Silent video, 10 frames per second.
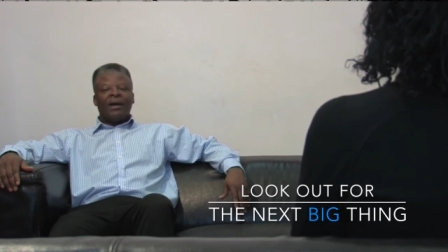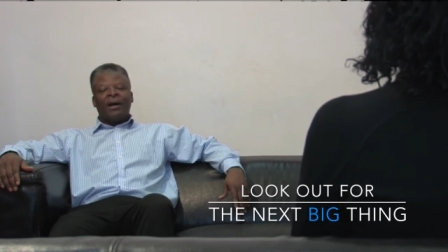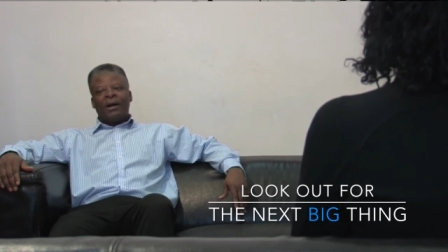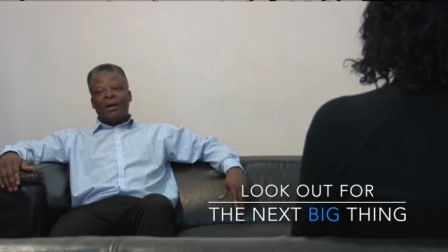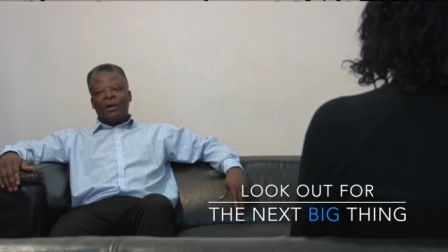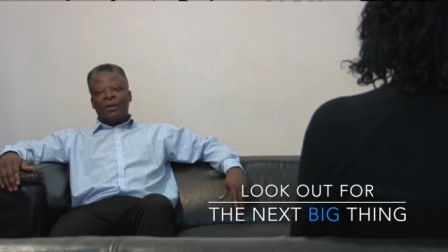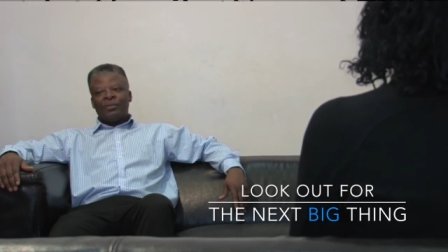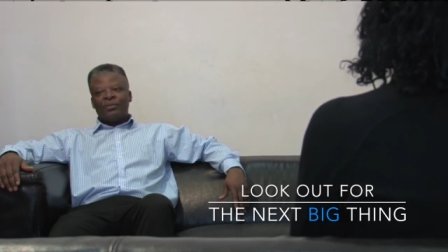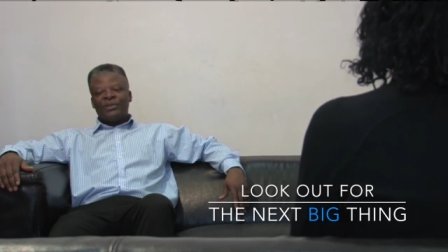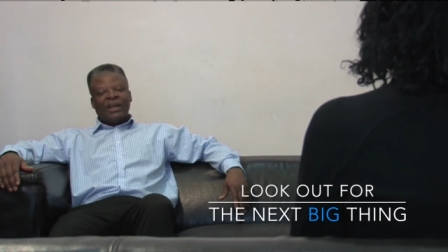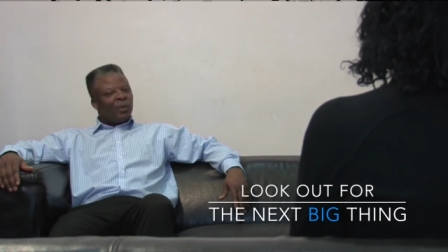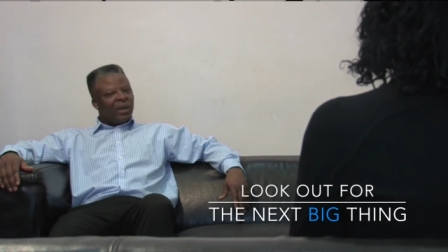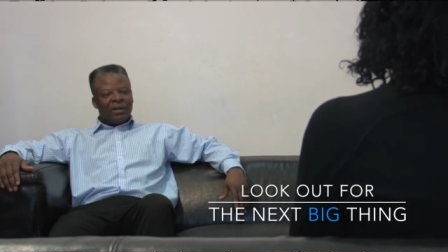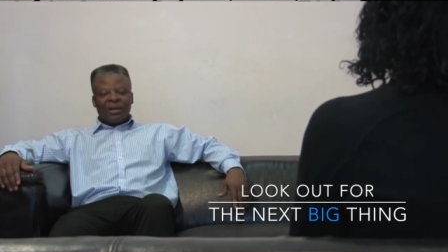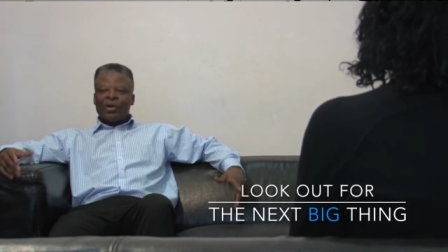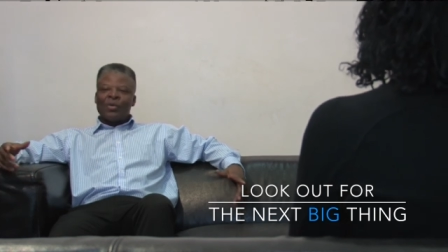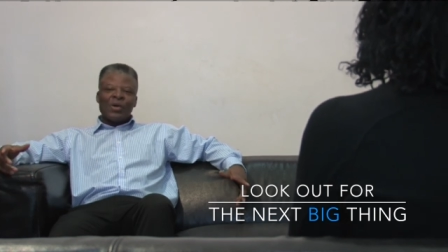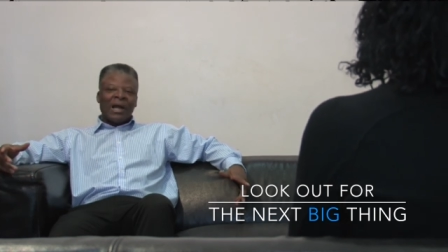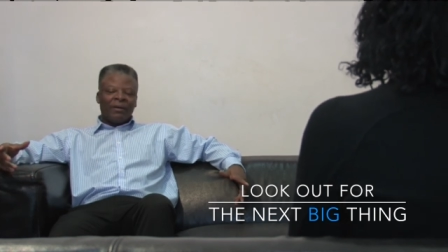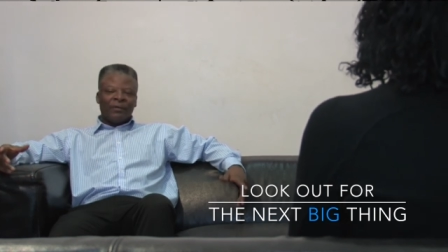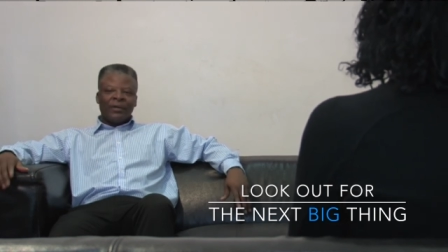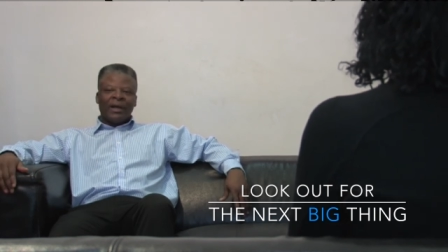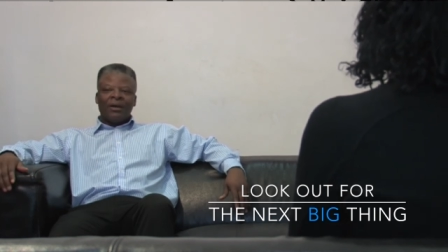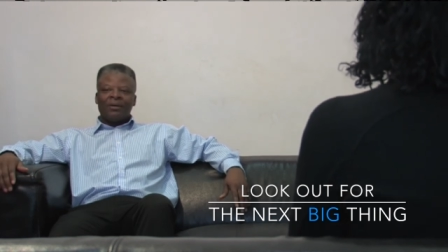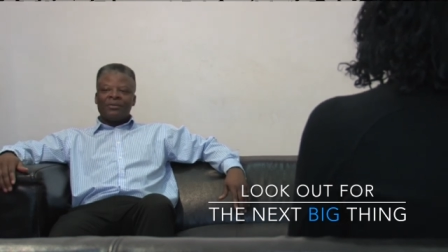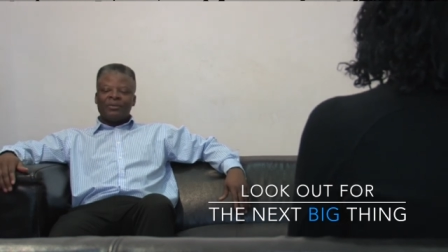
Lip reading: Yeah, we're going to go all out for that.